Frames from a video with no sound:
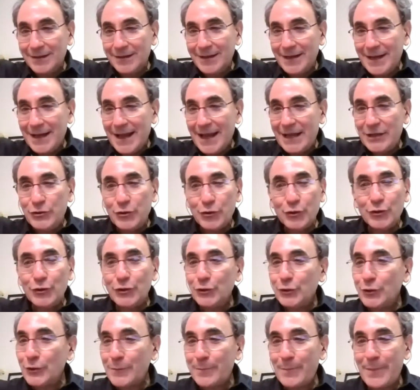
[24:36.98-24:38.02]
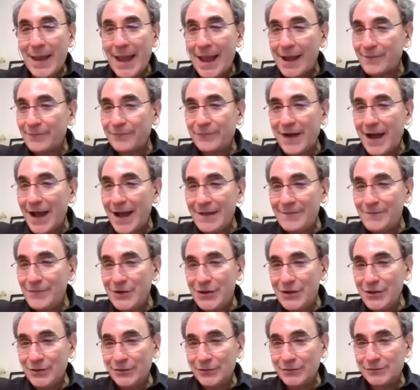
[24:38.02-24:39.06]
and you're going to look back five
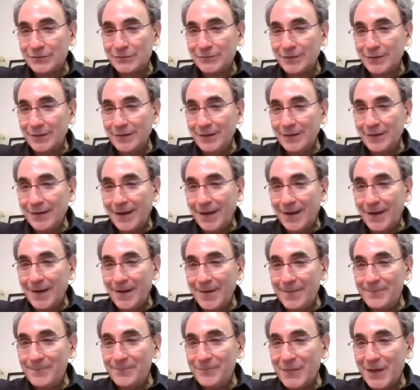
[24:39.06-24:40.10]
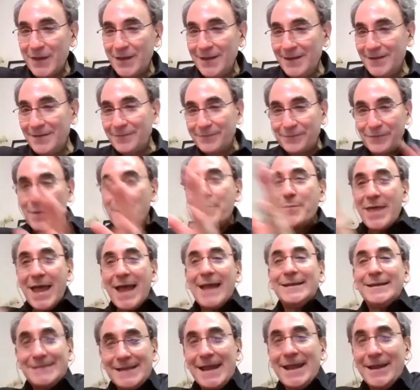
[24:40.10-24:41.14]
years um, from that
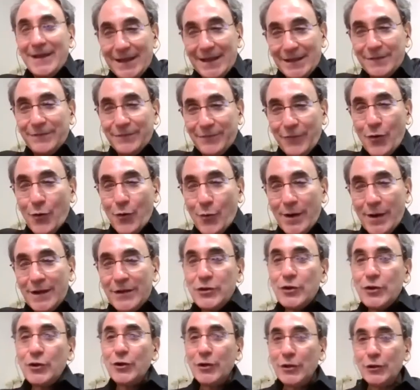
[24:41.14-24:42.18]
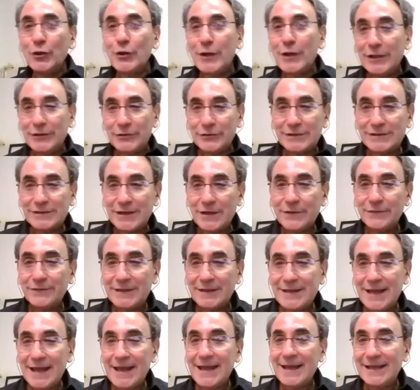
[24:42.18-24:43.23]
day in the forward. And you're going to look at yourself
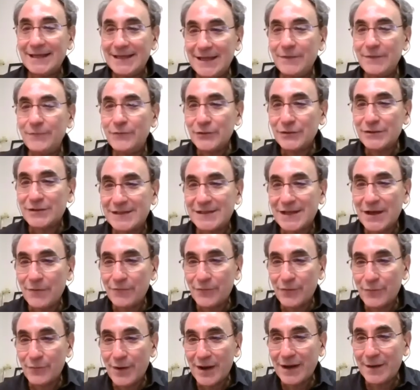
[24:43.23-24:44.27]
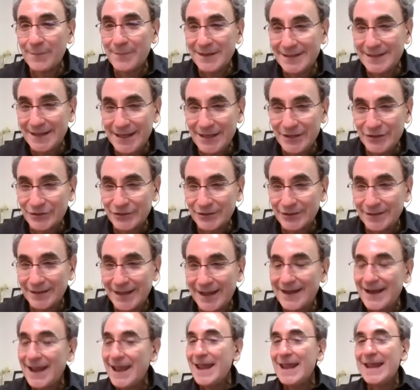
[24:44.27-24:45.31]
today and give yourself a recommendation
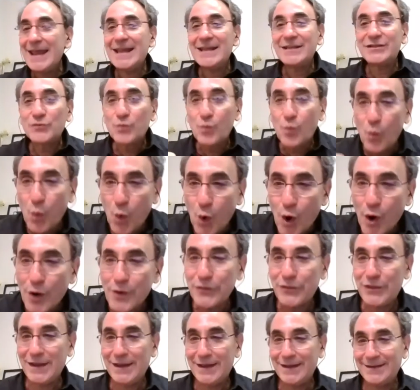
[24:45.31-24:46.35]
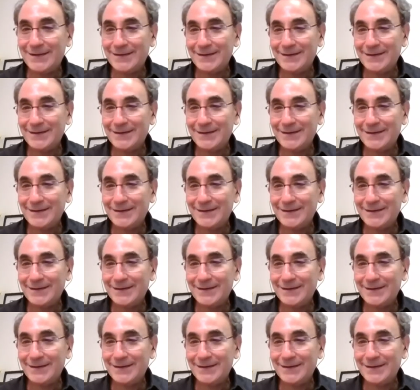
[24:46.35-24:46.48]
that it's worth it.